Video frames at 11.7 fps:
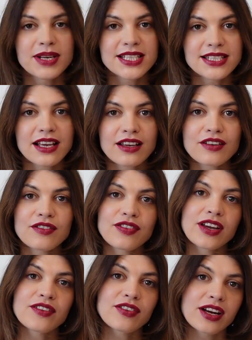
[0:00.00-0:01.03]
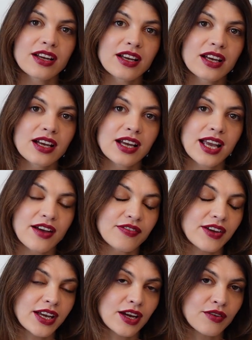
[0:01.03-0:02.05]
second favorite
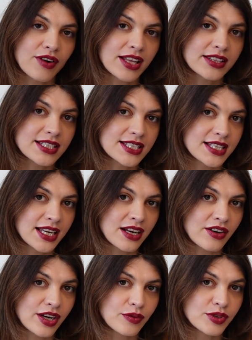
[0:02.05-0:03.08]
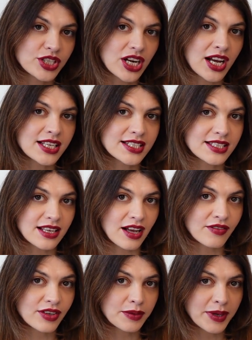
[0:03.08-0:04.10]
cafe around this area, which I
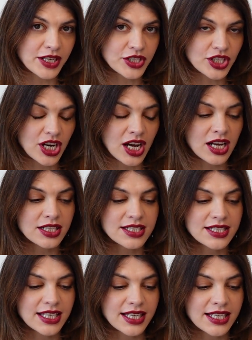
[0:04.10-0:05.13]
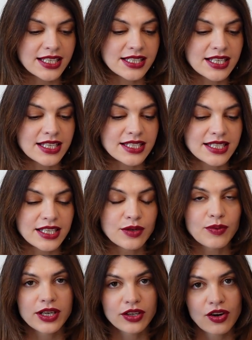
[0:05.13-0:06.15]
discovered by chance, is D1